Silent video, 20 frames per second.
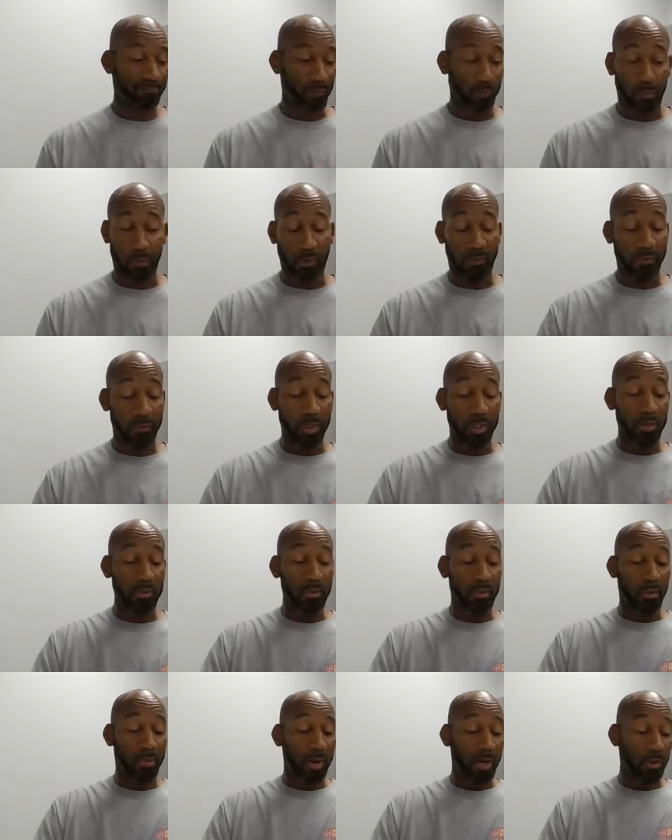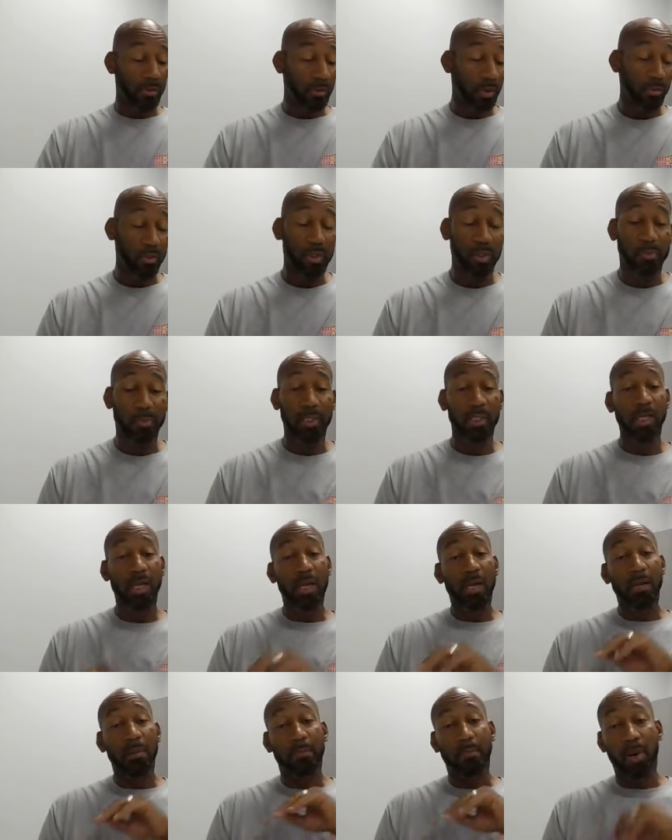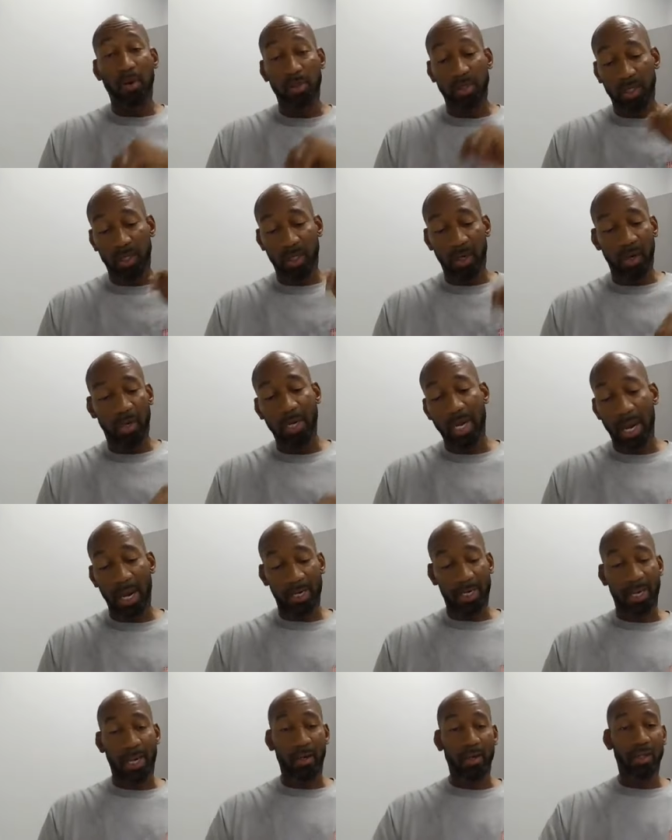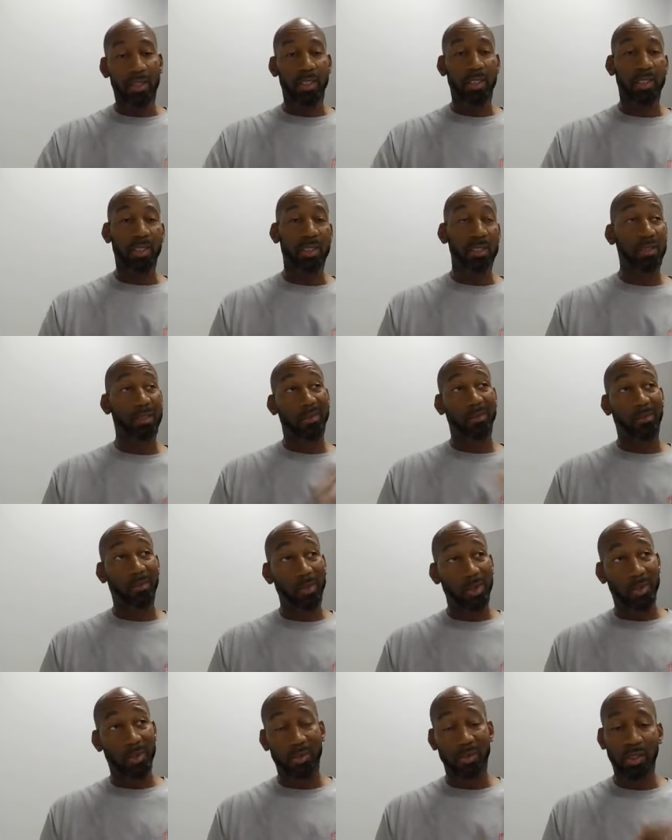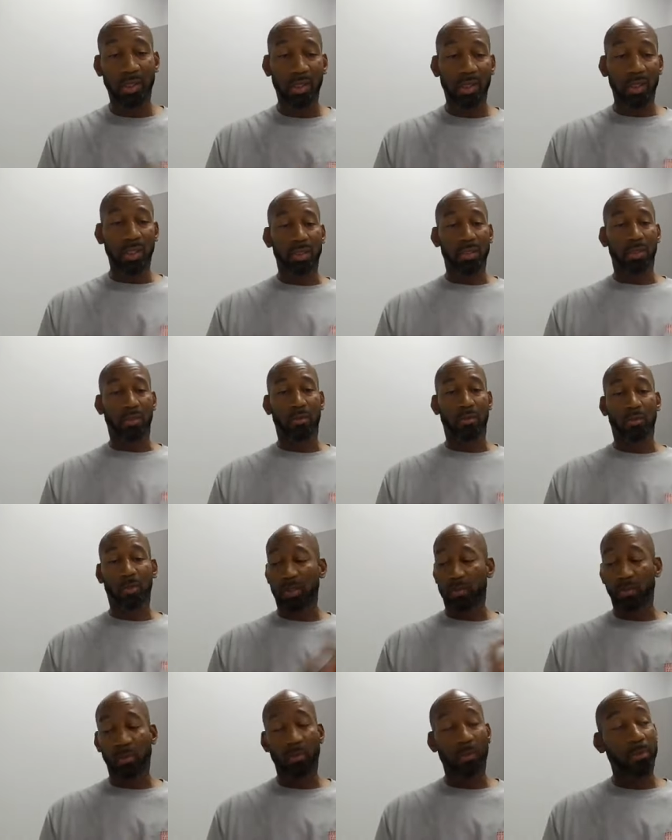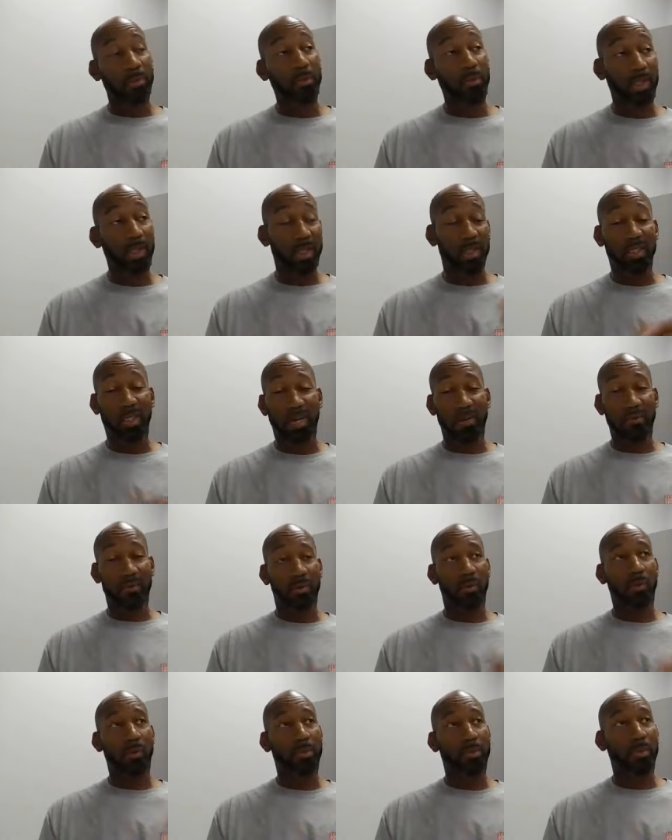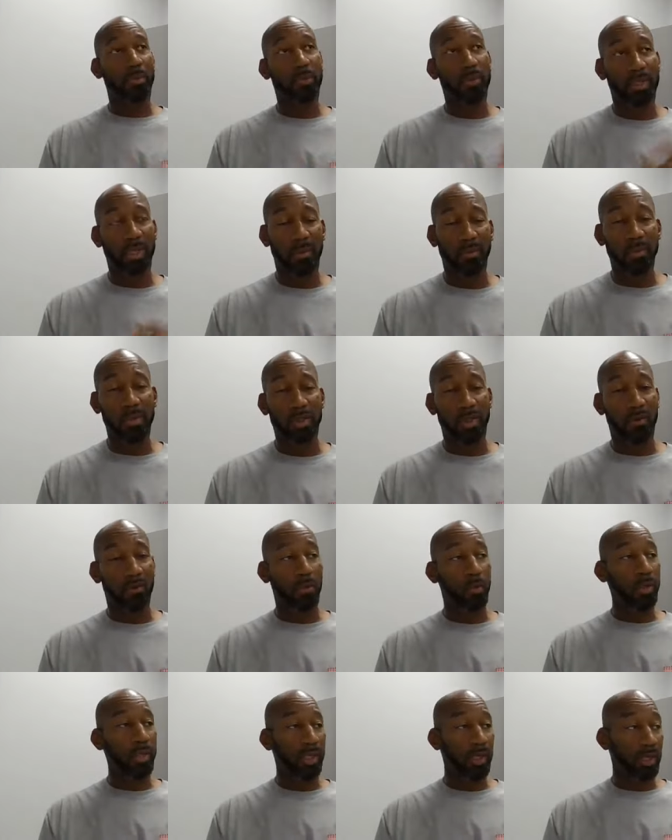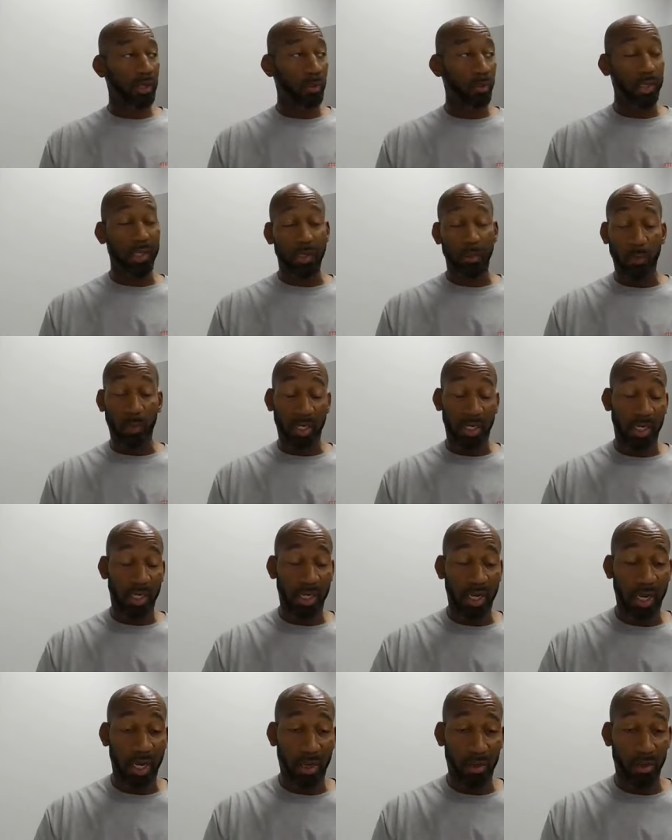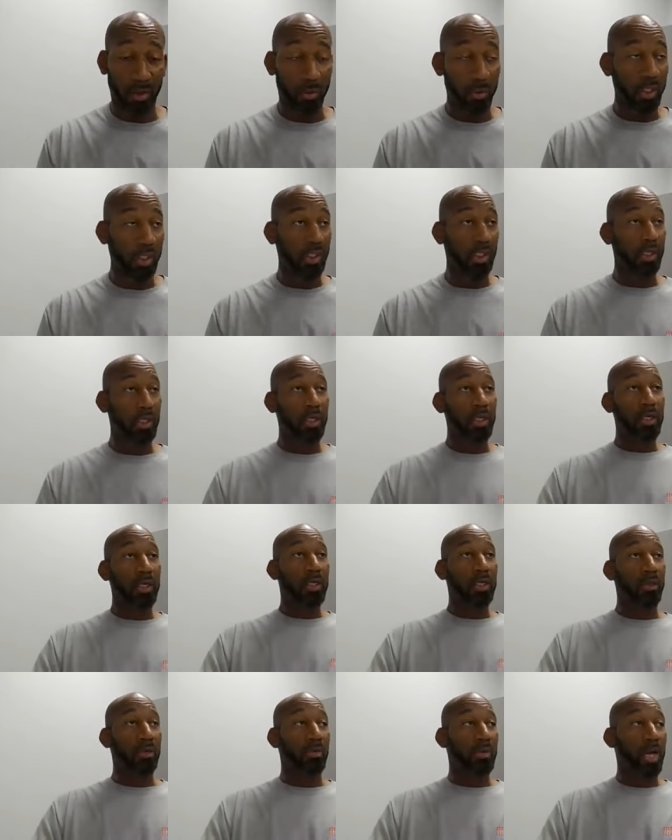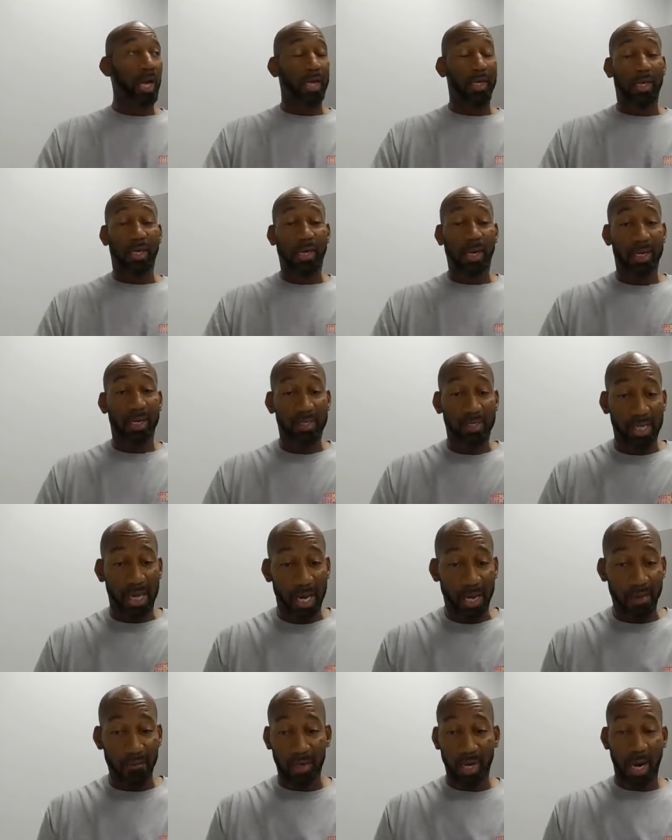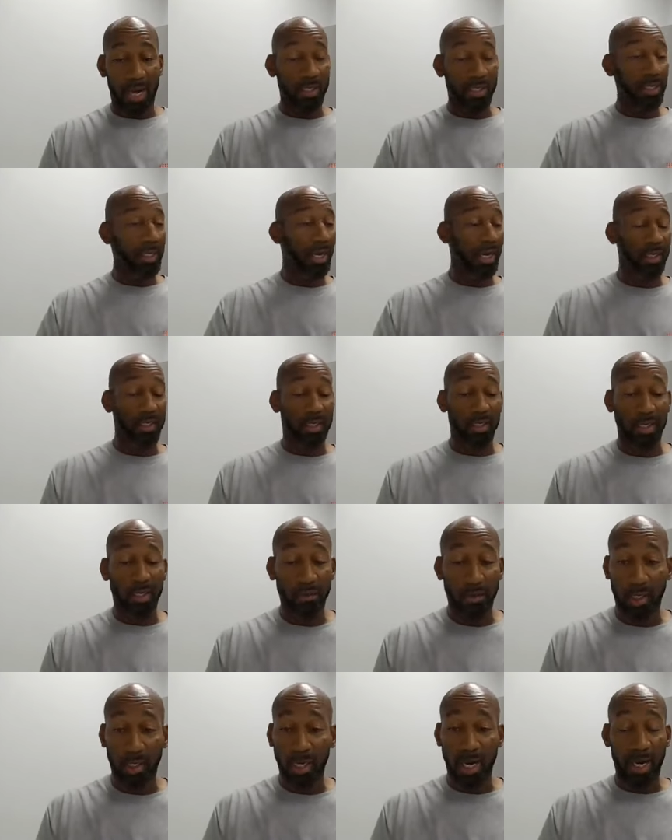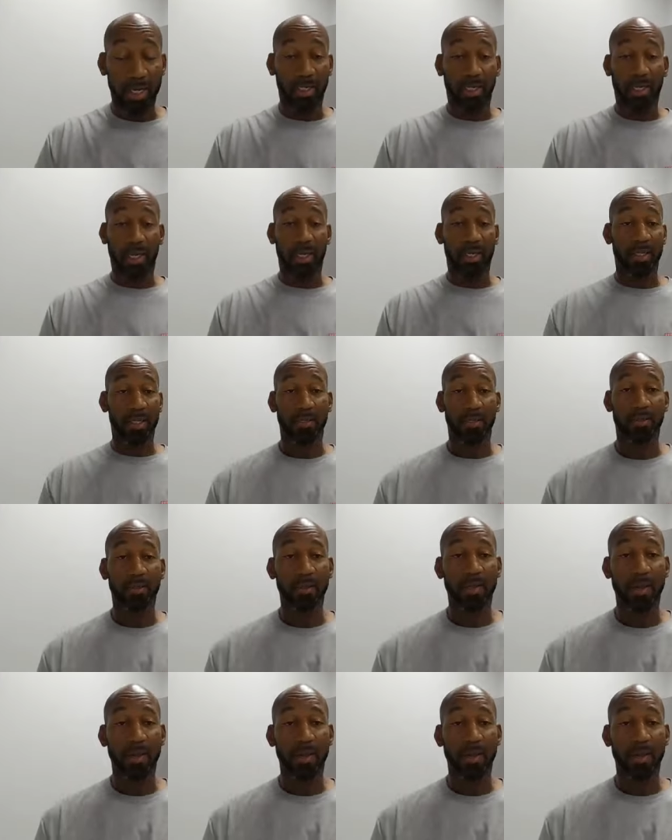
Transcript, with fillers: whatever we do, no matter what, we should be boasting in our God and how good He is to the world. Because you know, we want people to get saved. We don't want people to think we serve a weak, a weak, wicked God or a weak, you know, God that can't save, a God that can't deliver, a God that can't heal.